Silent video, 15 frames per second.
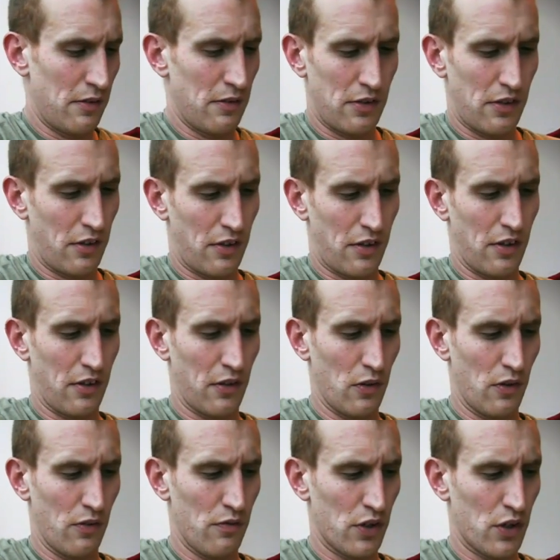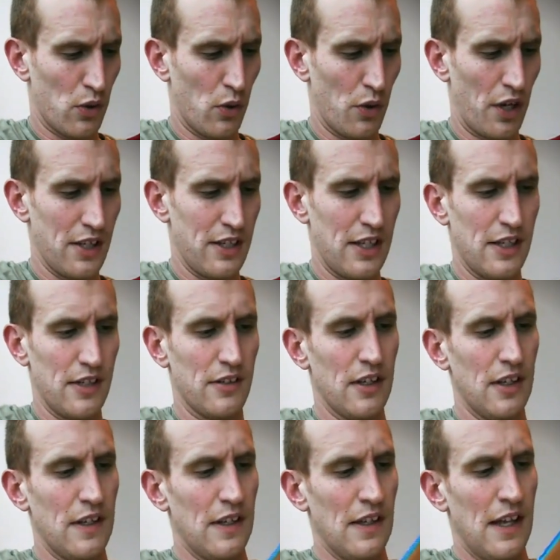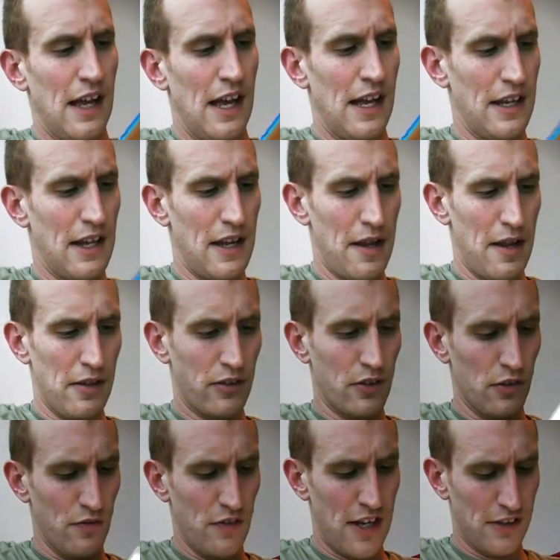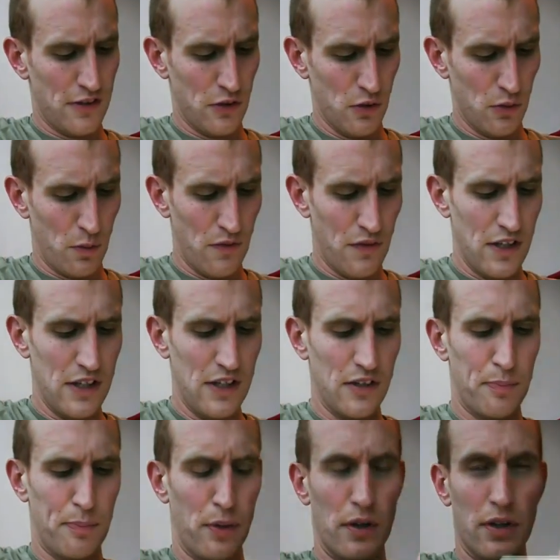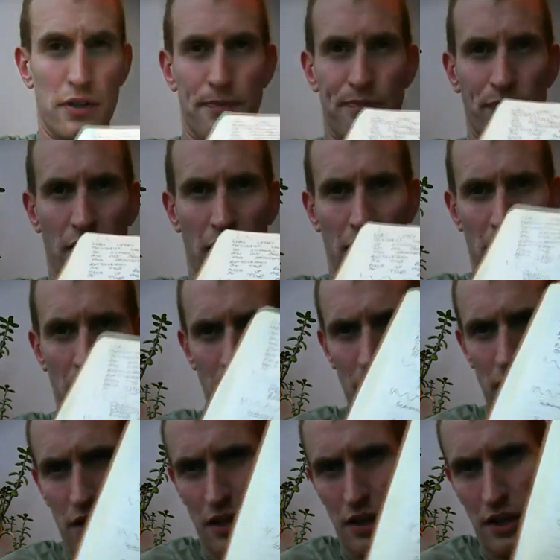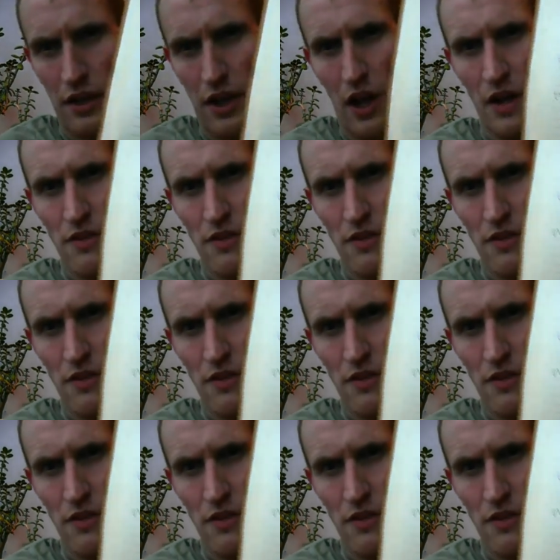just to sort of record ideas. And then sort of nestled within this book, I